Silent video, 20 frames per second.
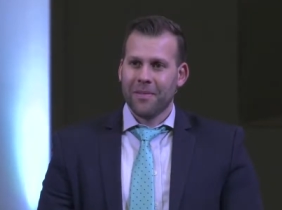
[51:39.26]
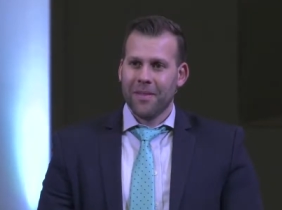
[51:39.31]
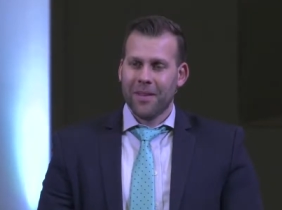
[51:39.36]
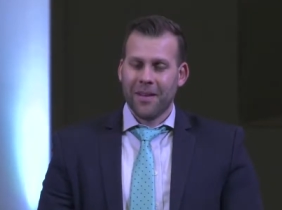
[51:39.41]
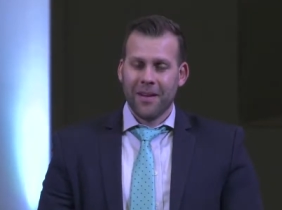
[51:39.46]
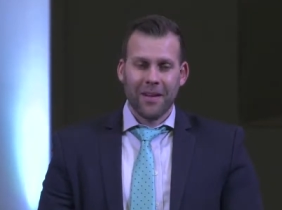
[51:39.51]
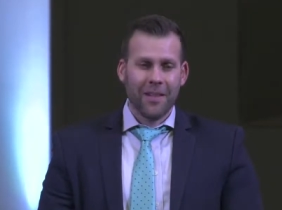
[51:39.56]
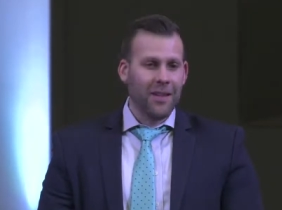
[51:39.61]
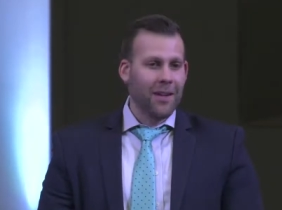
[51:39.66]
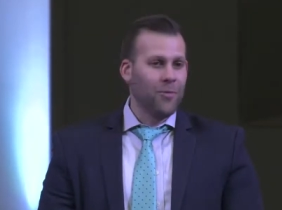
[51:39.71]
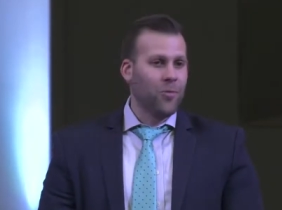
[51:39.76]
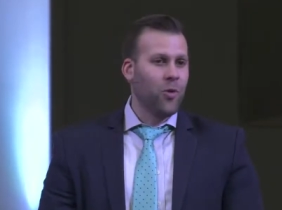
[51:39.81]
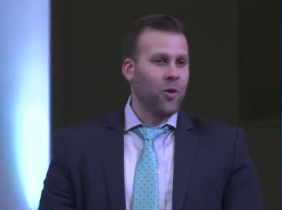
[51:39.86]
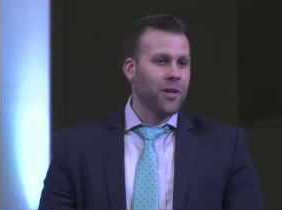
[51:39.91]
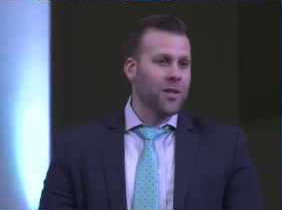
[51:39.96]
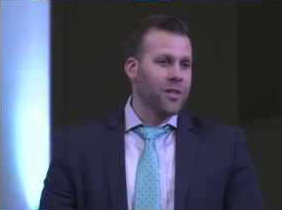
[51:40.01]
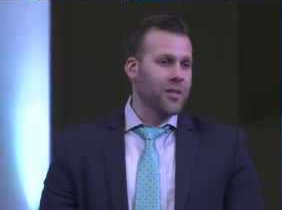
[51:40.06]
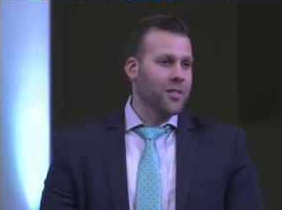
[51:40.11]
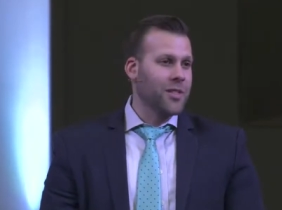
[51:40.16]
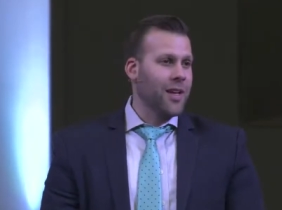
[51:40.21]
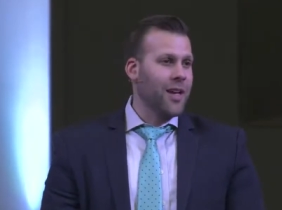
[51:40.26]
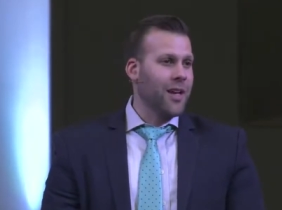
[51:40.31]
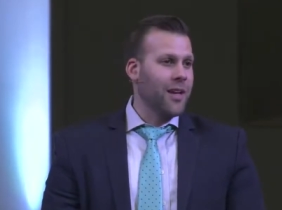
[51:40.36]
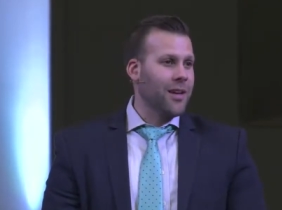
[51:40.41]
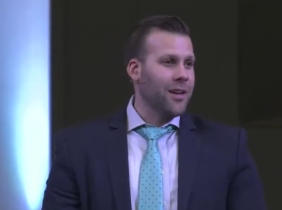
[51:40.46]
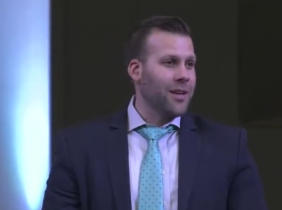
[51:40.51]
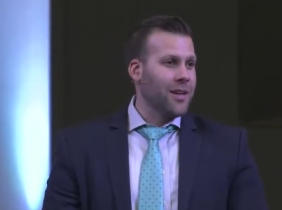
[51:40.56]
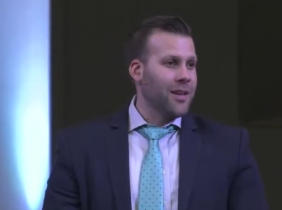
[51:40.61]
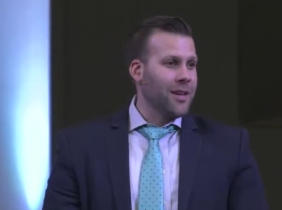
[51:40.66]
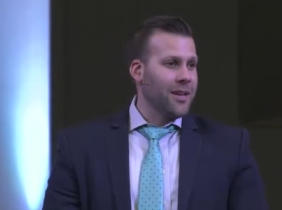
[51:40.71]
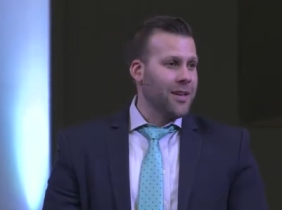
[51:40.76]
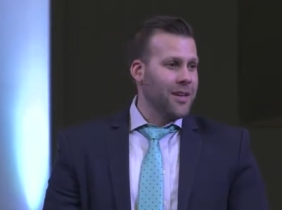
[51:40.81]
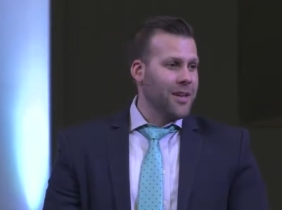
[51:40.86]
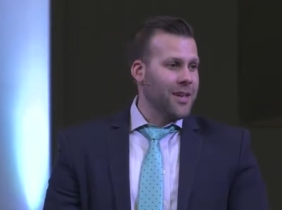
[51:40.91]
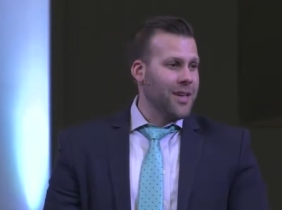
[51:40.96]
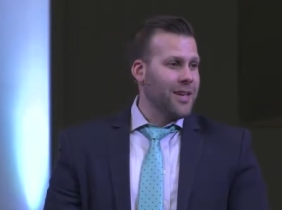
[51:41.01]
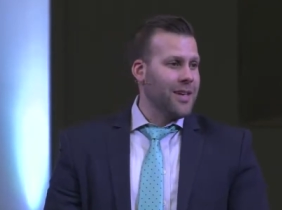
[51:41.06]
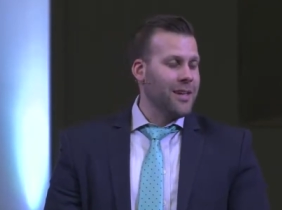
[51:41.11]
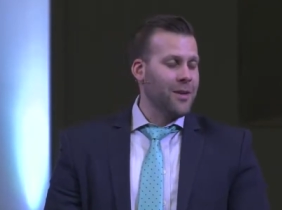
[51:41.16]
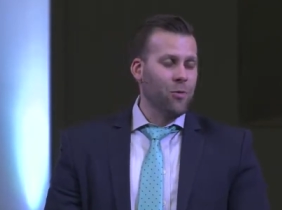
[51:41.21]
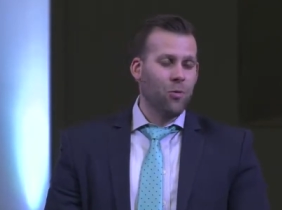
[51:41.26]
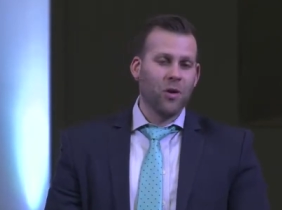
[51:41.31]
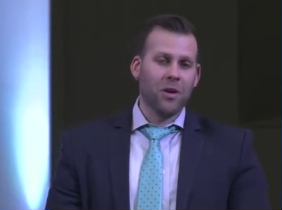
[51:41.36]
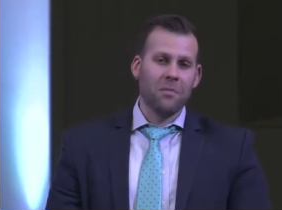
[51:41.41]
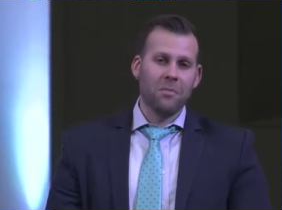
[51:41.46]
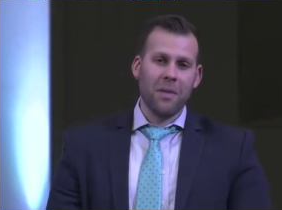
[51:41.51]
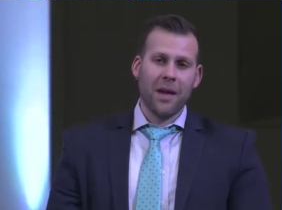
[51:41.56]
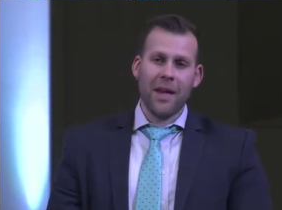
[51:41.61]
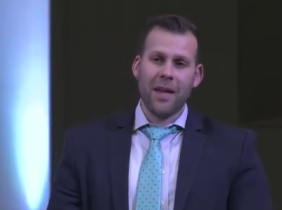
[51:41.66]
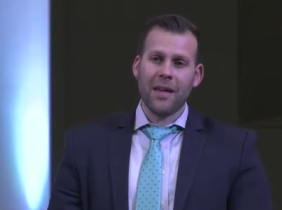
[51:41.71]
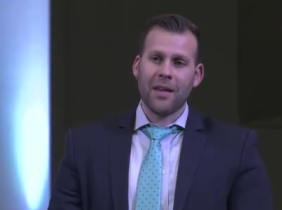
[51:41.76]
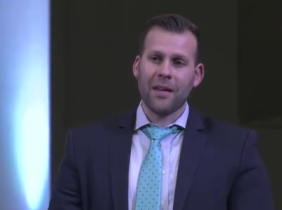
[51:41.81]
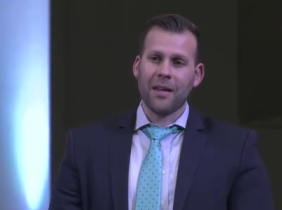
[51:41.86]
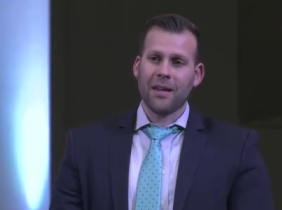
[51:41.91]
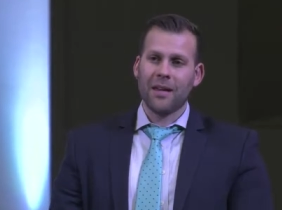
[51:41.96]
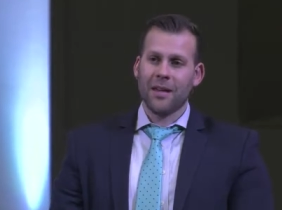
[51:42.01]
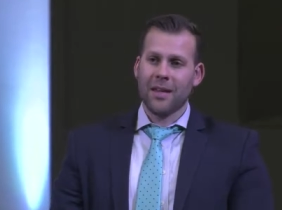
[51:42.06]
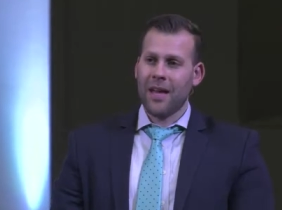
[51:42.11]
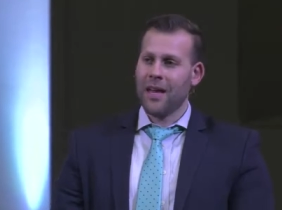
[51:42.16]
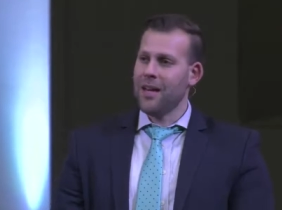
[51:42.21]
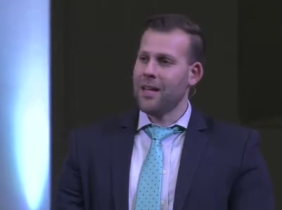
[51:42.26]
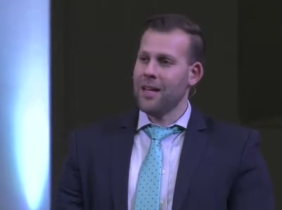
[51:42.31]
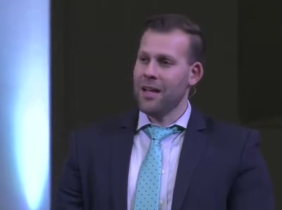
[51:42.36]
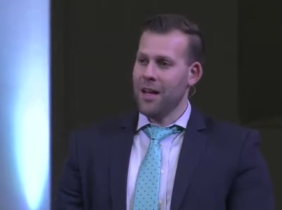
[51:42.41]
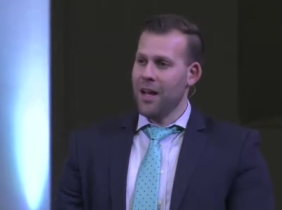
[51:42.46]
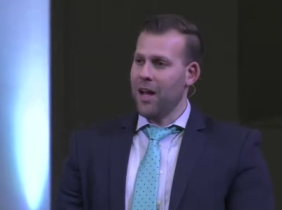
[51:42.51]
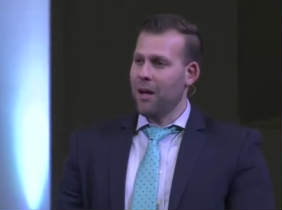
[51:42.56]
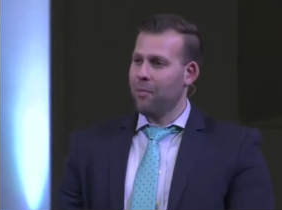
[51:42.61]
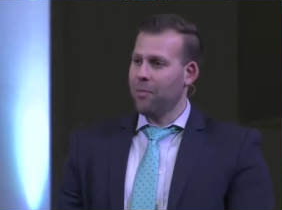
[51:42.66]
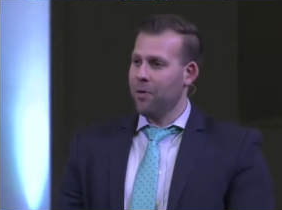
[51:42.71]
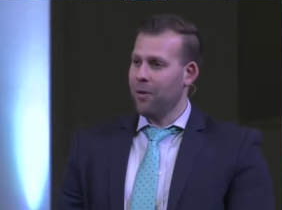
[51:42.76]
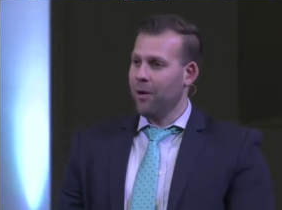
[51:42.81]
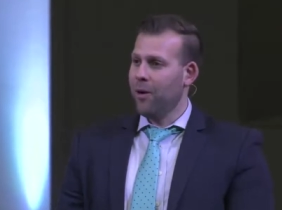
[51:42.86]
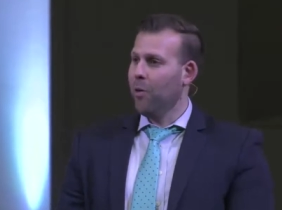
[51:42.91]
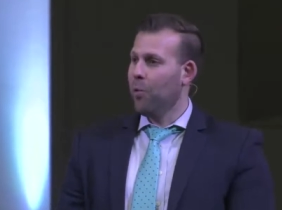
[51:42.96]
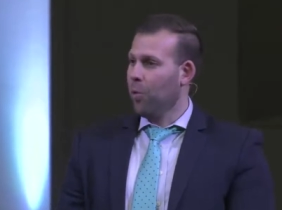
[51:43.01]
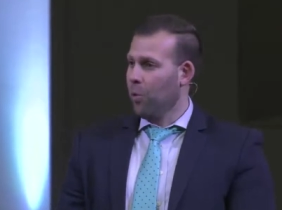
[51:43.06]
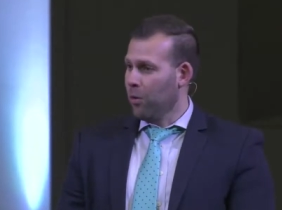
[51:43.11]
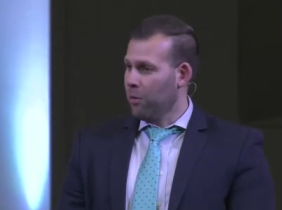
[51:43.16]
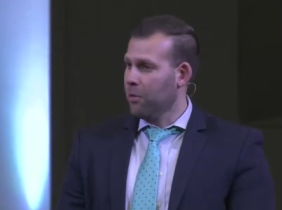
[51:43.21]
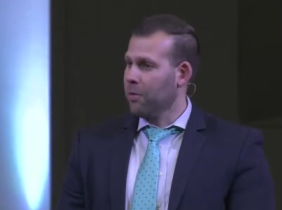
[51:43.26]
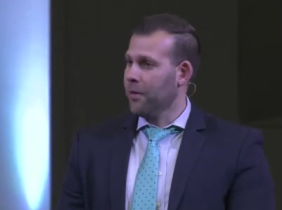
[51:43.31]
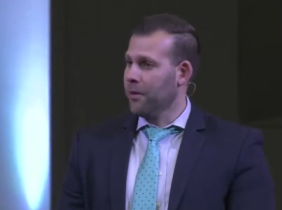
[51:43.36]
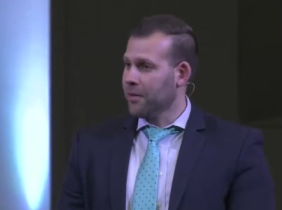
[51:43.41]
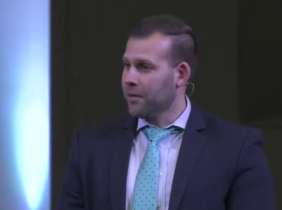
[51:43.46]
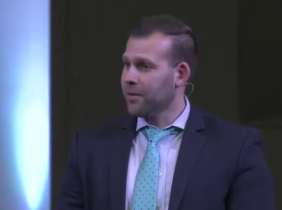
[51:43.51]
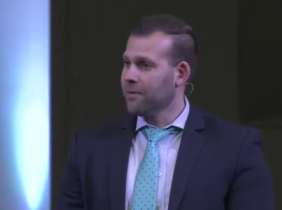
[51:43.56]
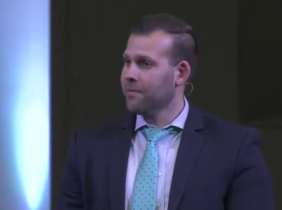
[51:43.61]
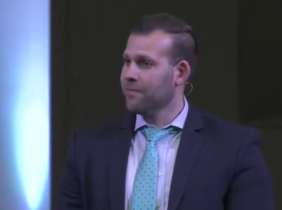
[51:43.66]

And I love what he said, it would make getting up worth it.